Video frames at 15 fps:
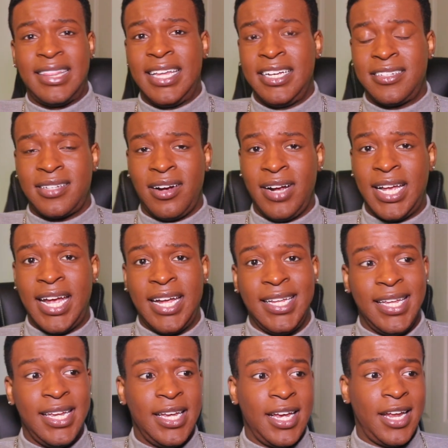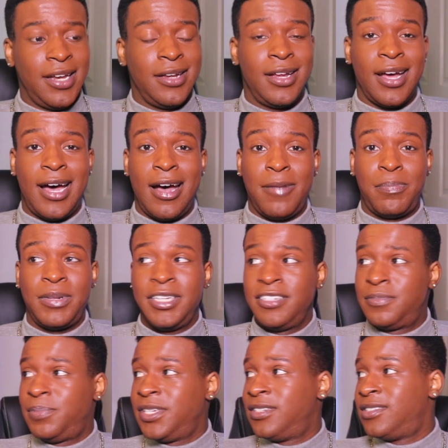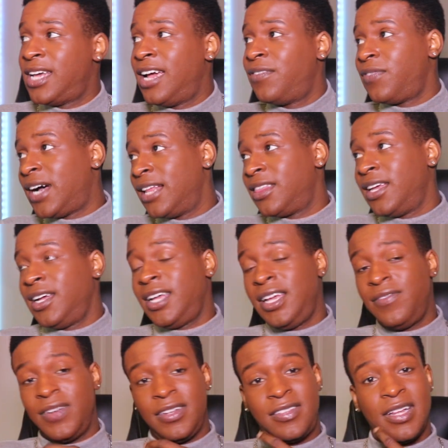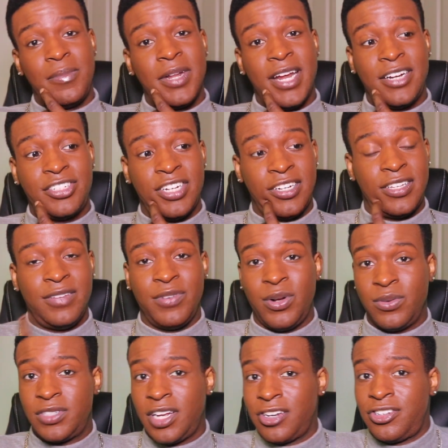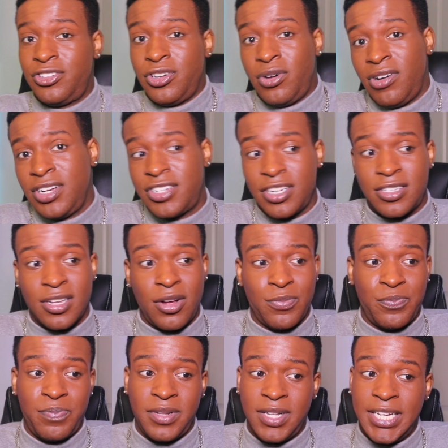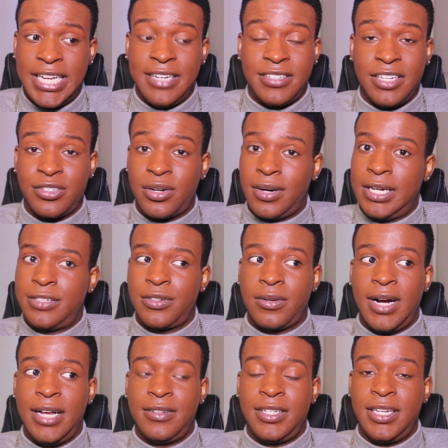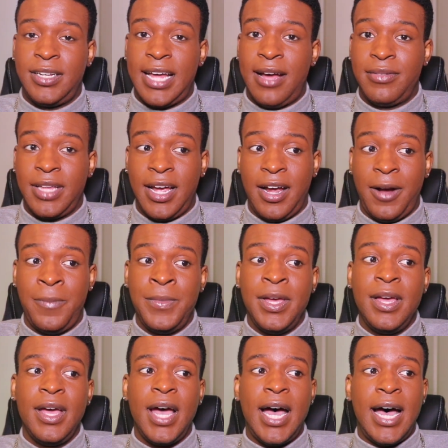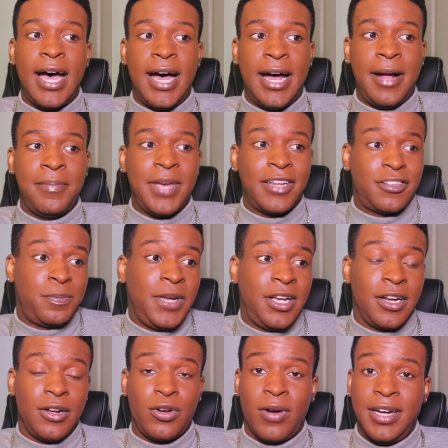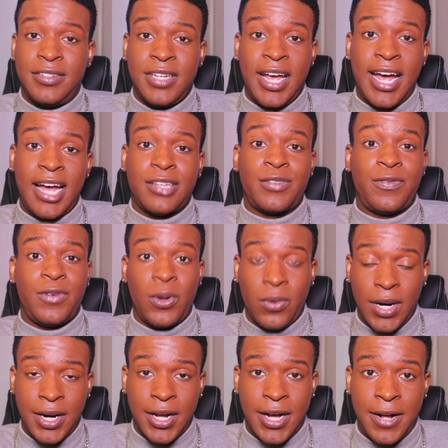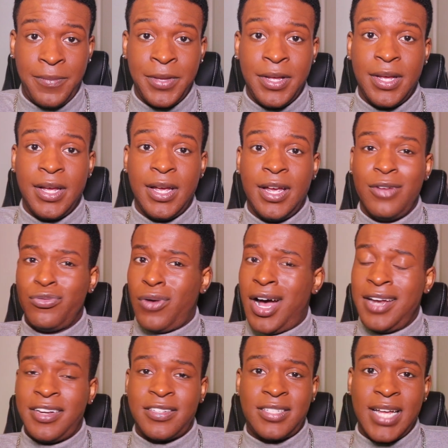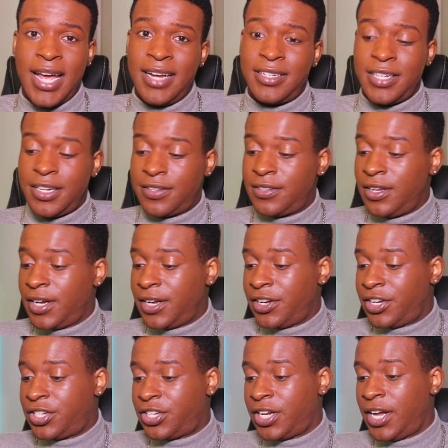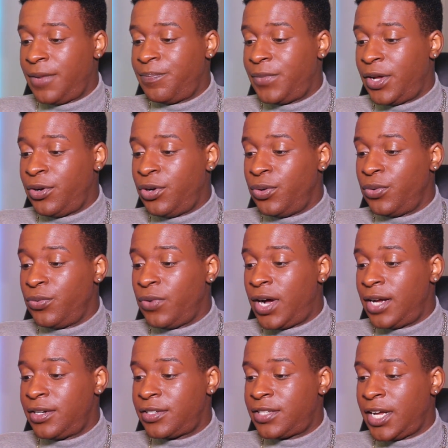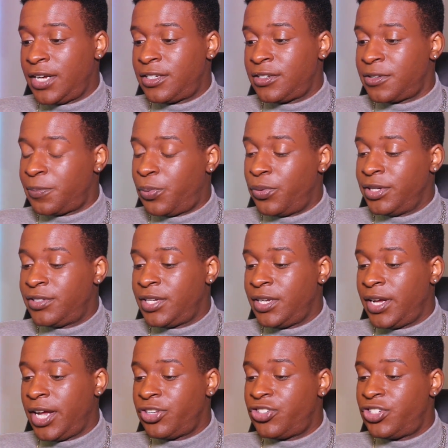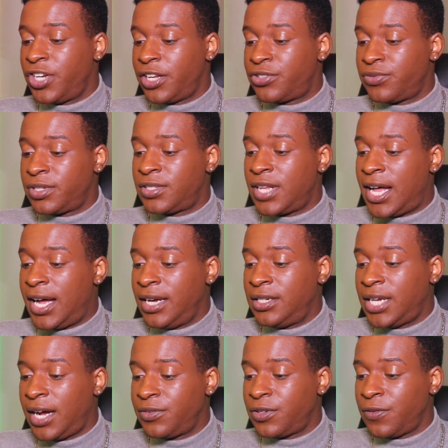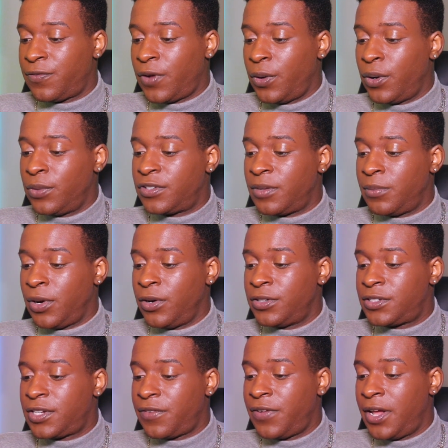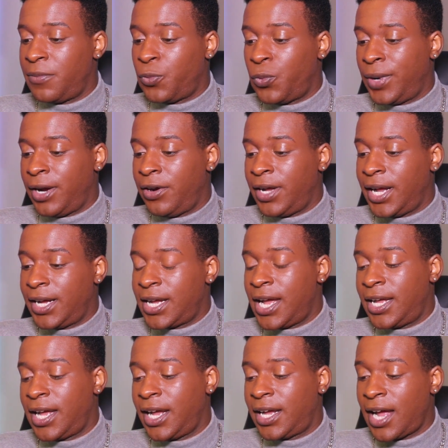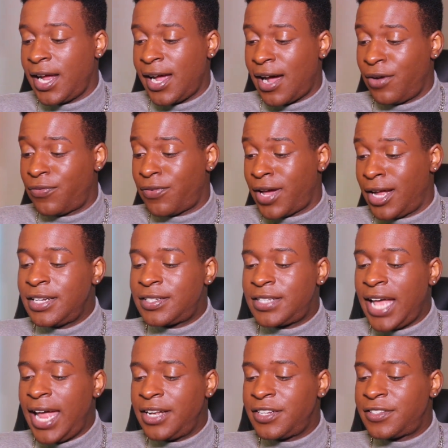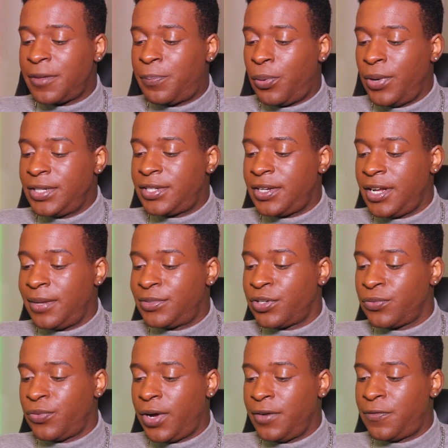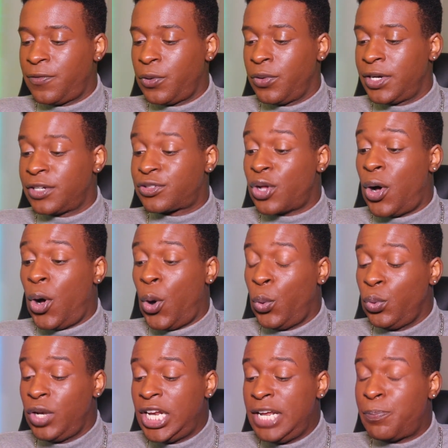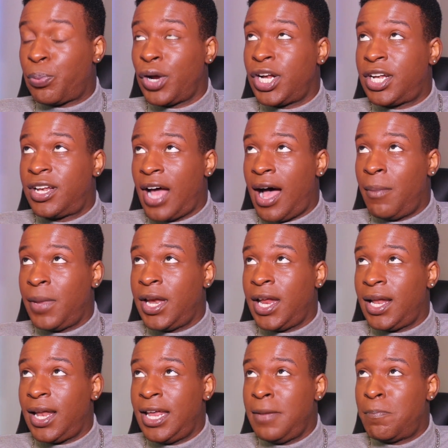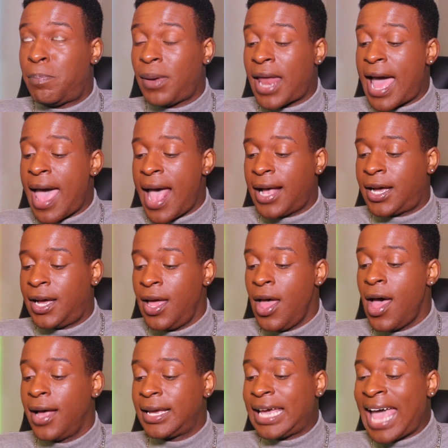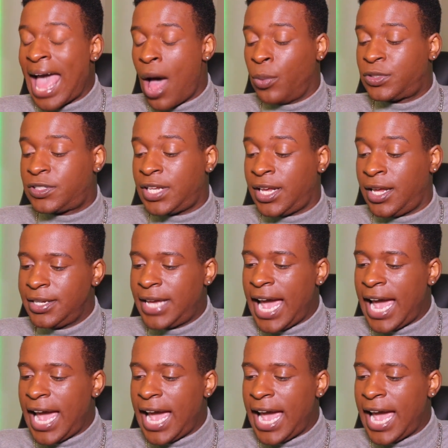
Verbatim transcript: I think it's Hurricane Ian. Y'all, please be safe. I think even some of that shit's even gonna touch Georgia. So please, it's it's crazy down there. Um, and speaking of crazy ass Florida, Ron DeSantis, look at this shit. A new Ron DeSantis appointee has just resigned after photos emerged of him wearing a KKK outfit. DeSantis appointed him to run Florida's only predominantly black County.